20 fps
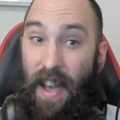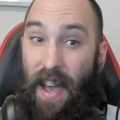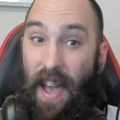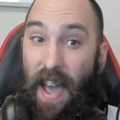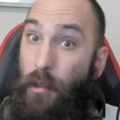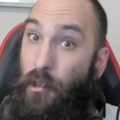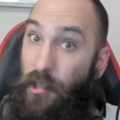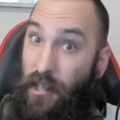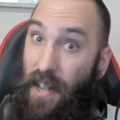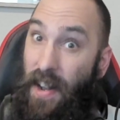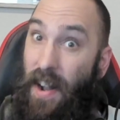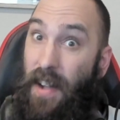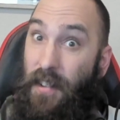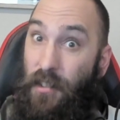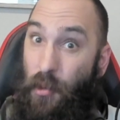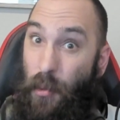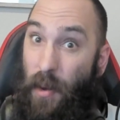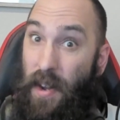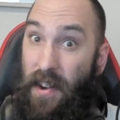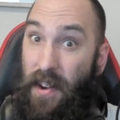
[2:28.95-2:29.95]
and you sit
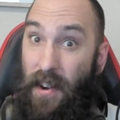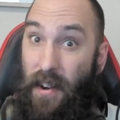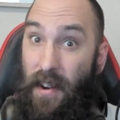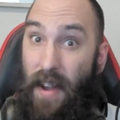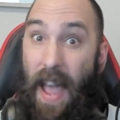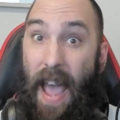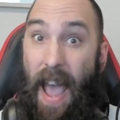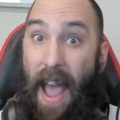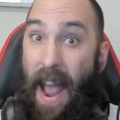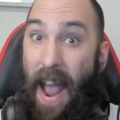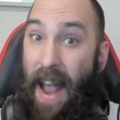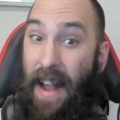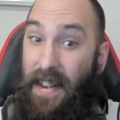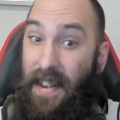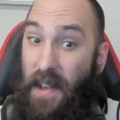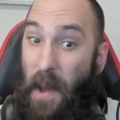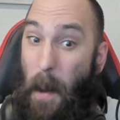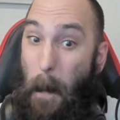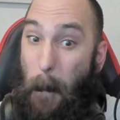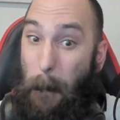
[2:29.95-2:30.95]
on Twitter
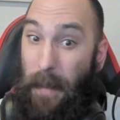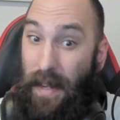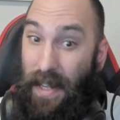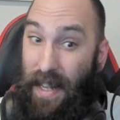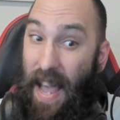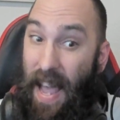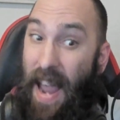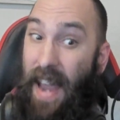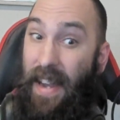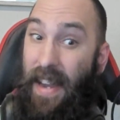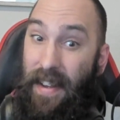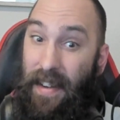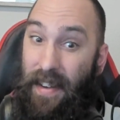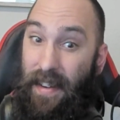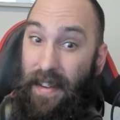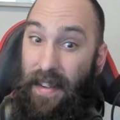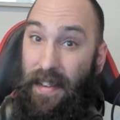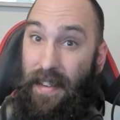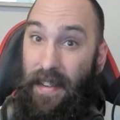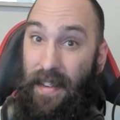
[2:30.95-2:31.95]
and
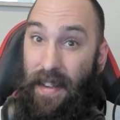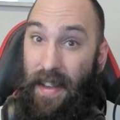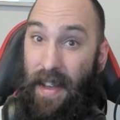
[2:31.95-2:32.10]
complain